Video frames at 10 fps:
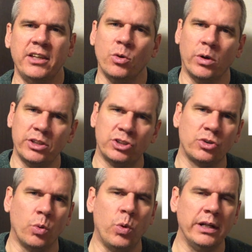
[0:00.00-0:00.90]
that you want to just
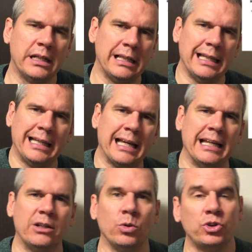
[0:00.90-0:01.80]
go one click and
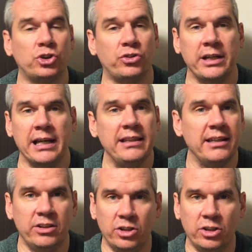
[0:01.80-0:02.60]
it goes straight in there,